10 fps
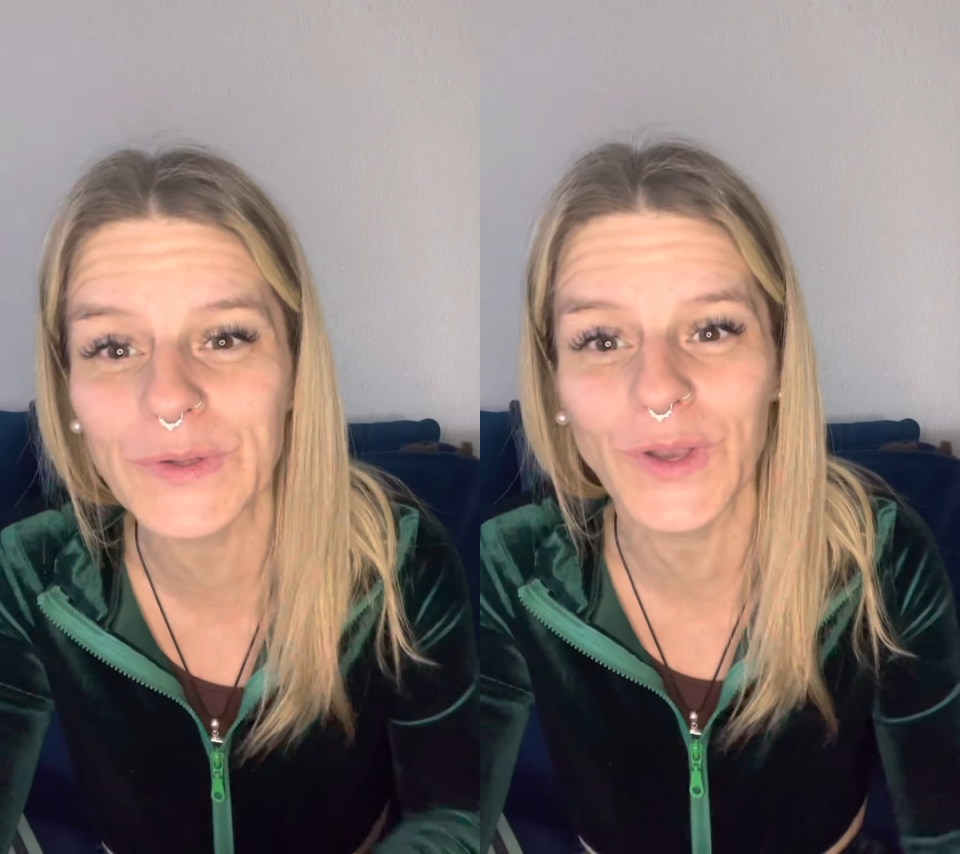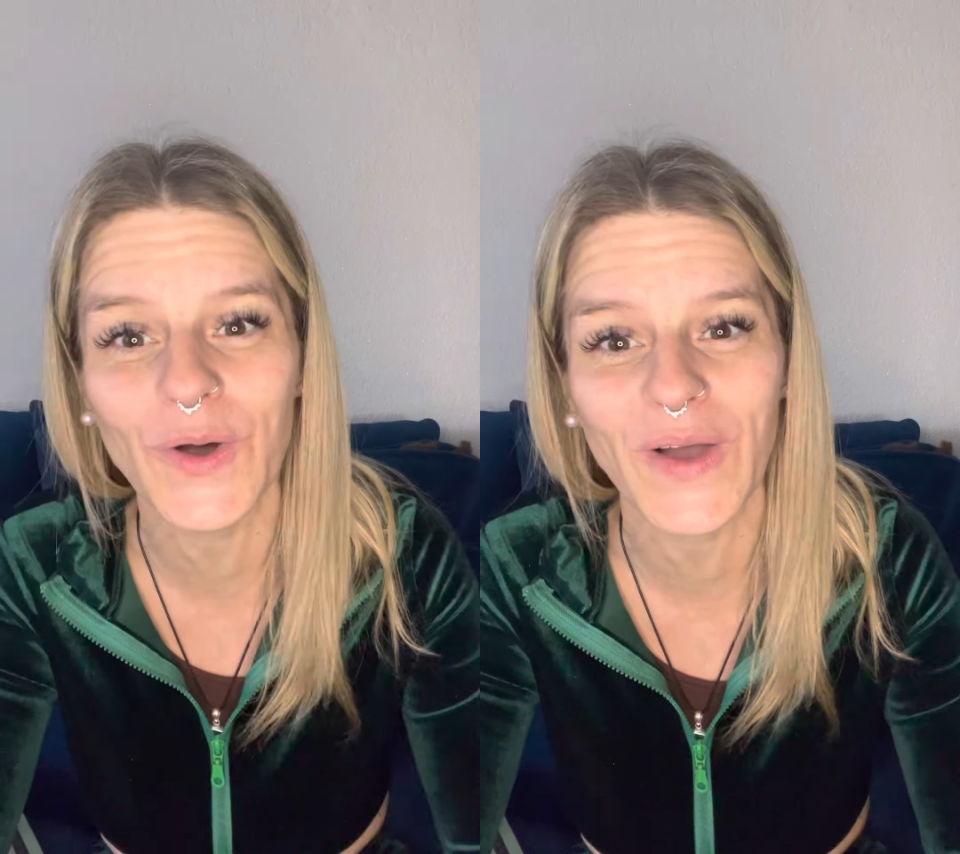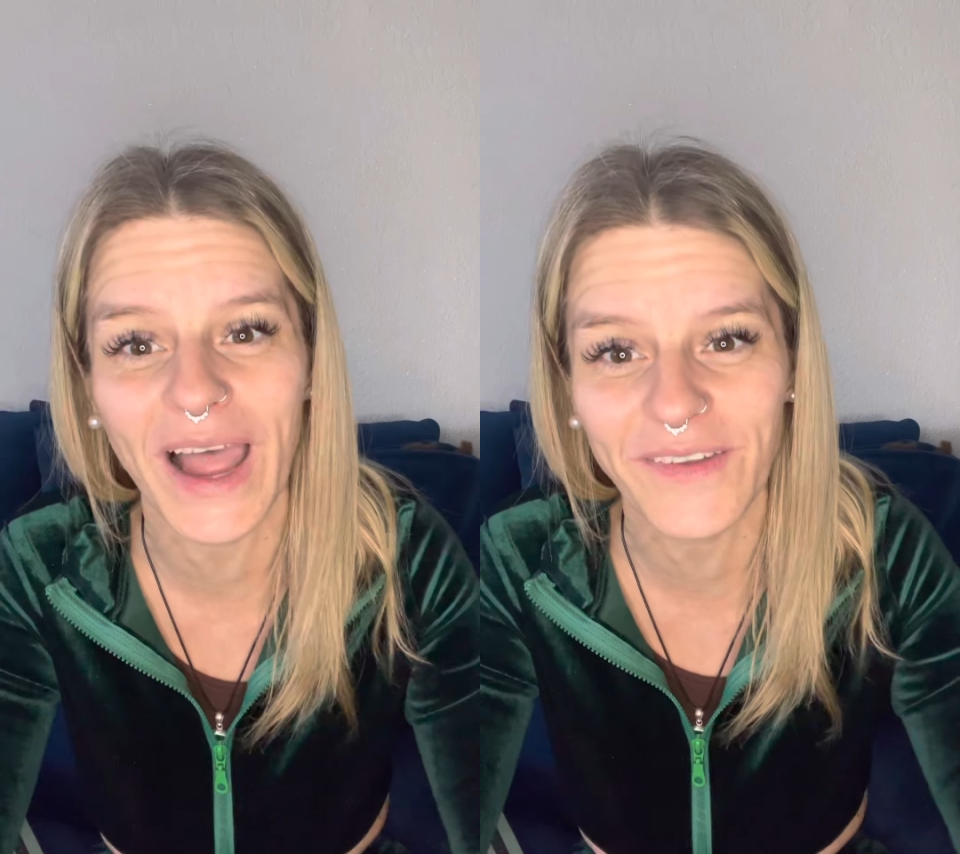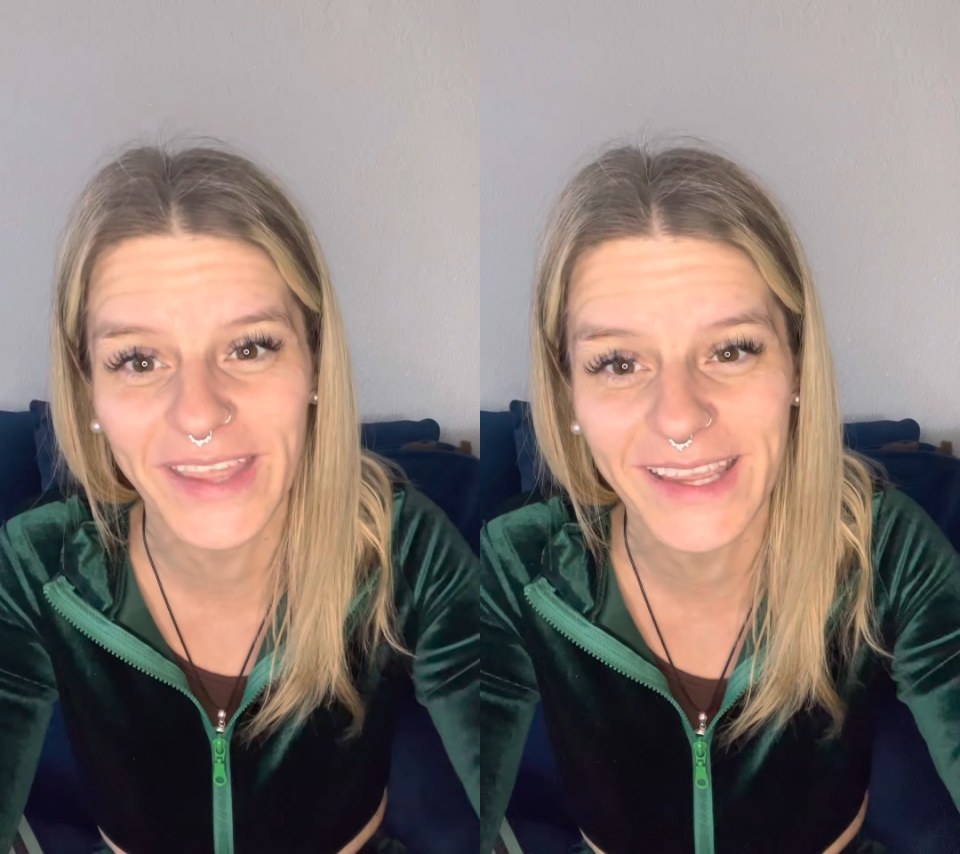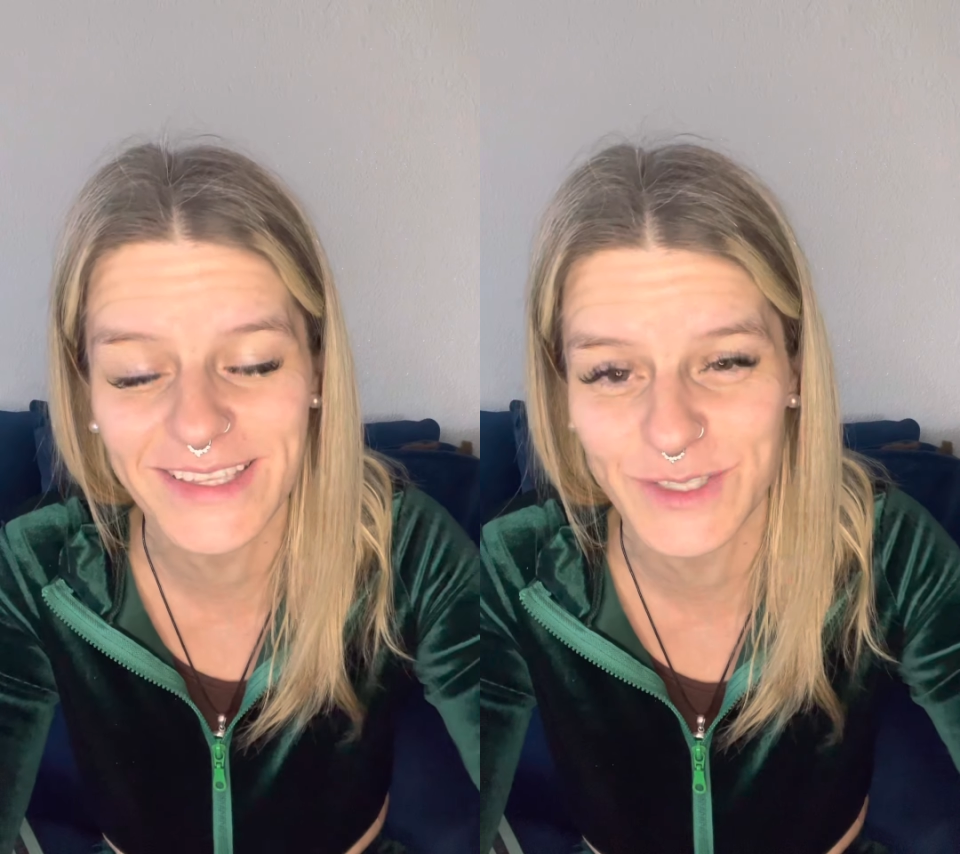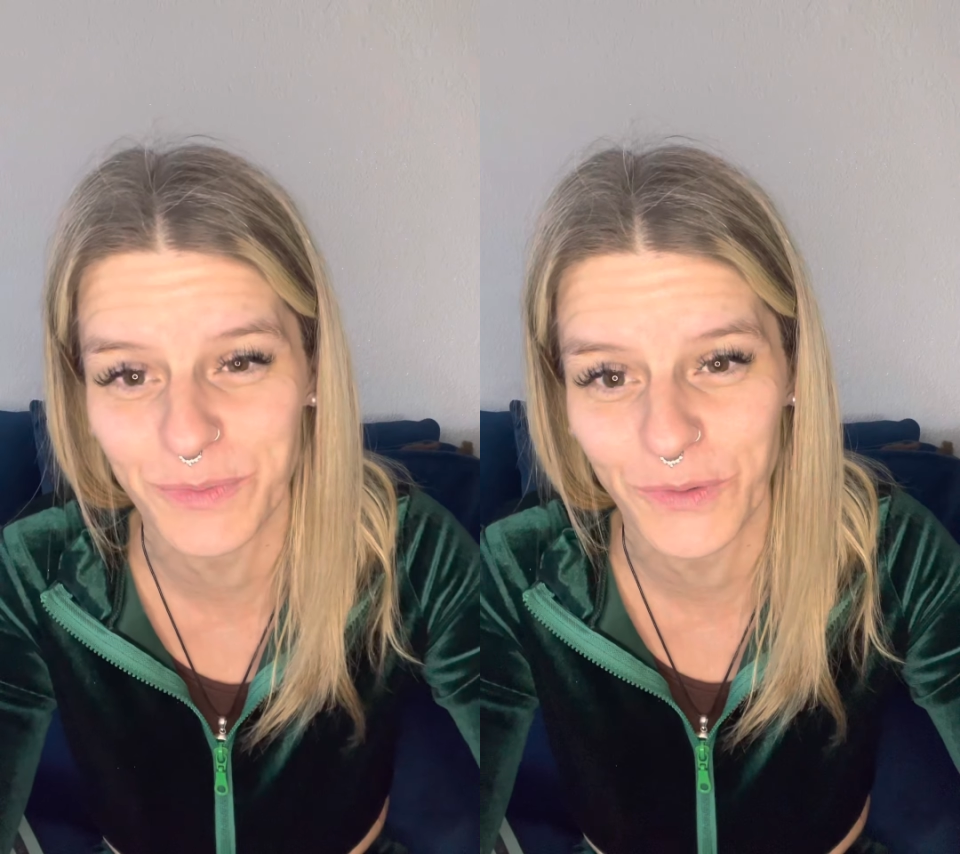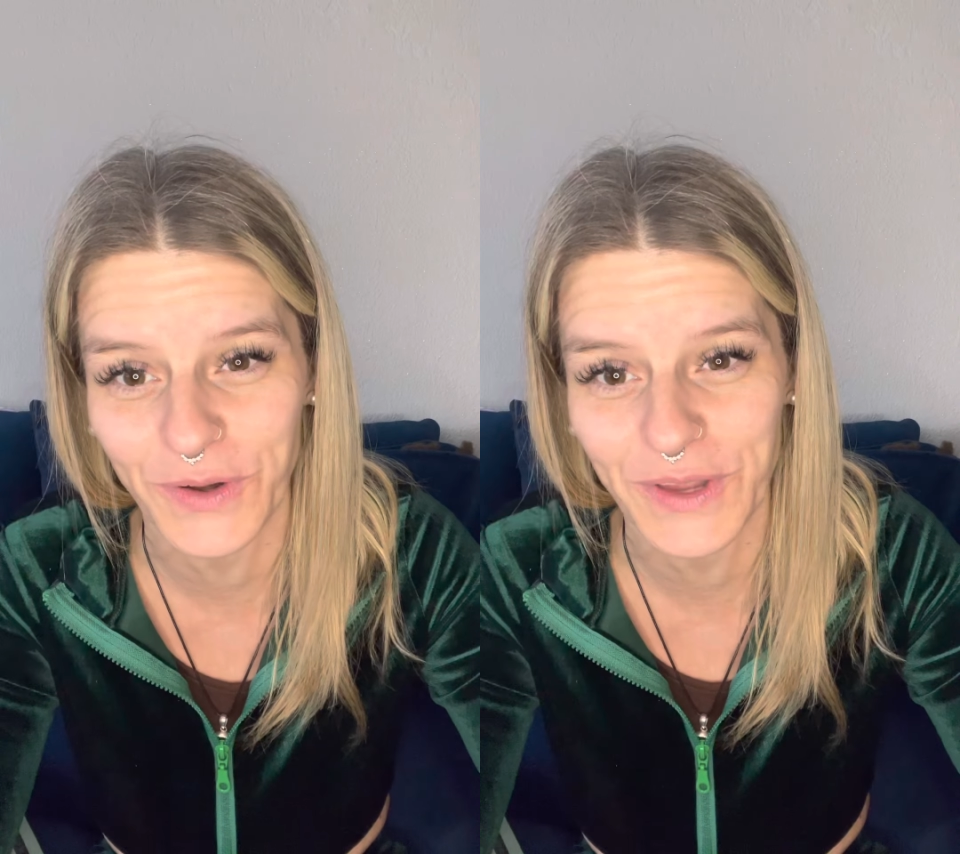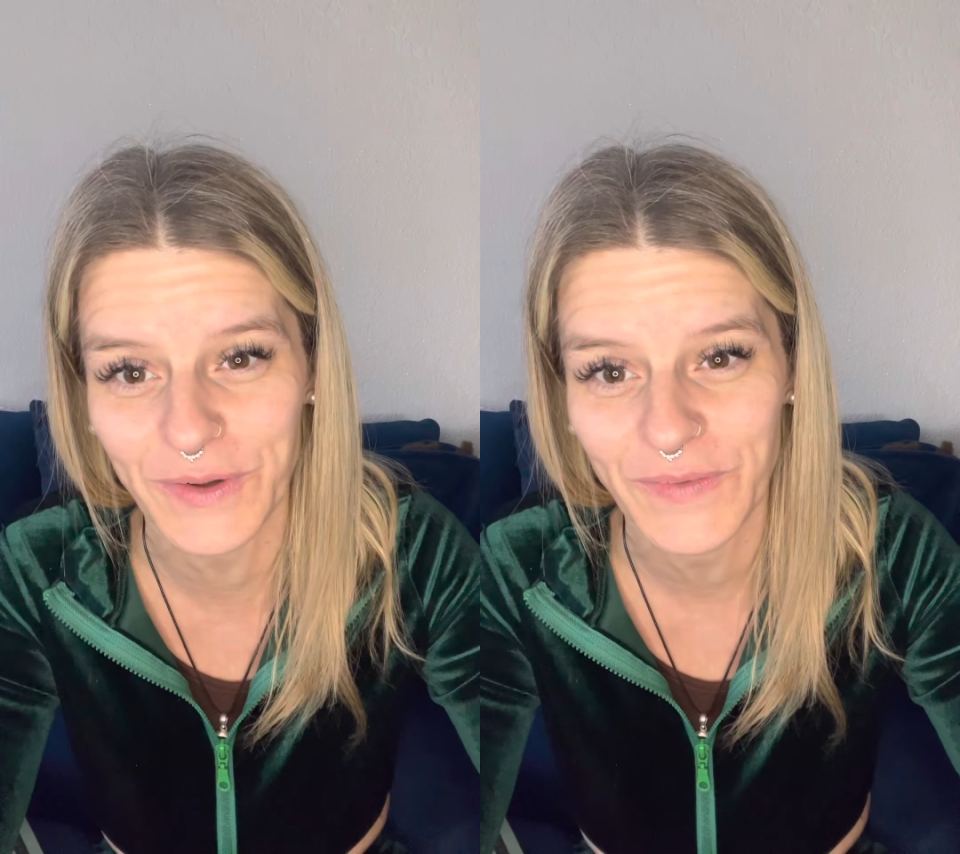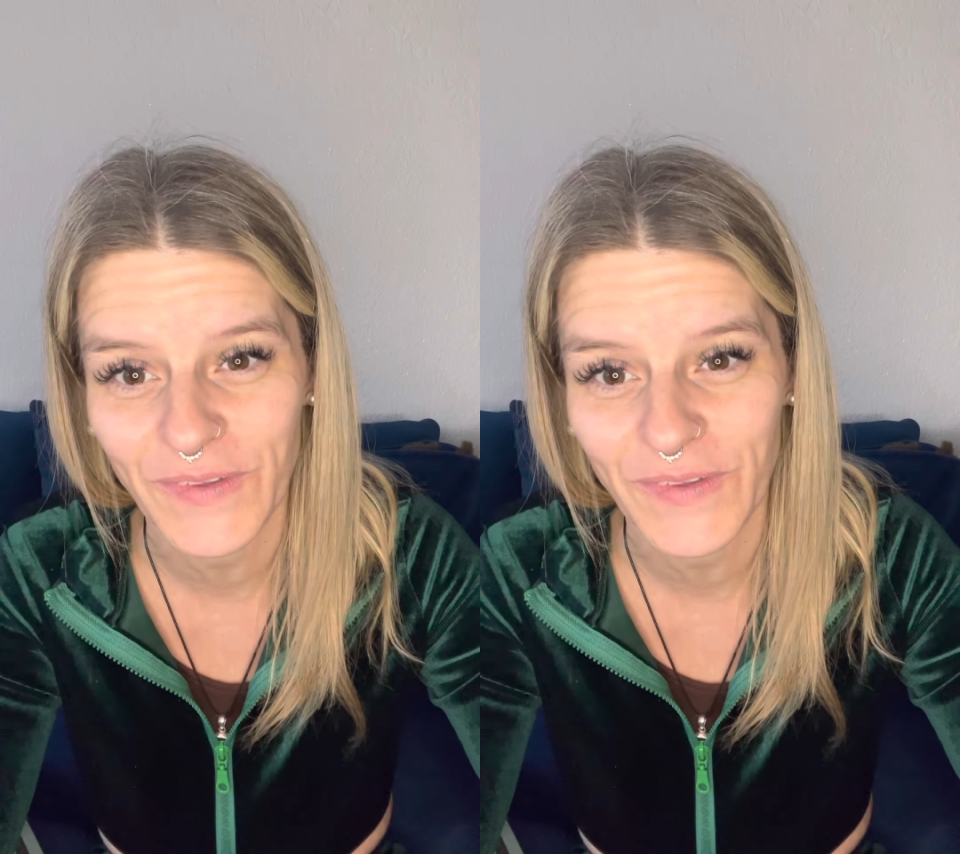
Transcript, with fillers: know how they can support you.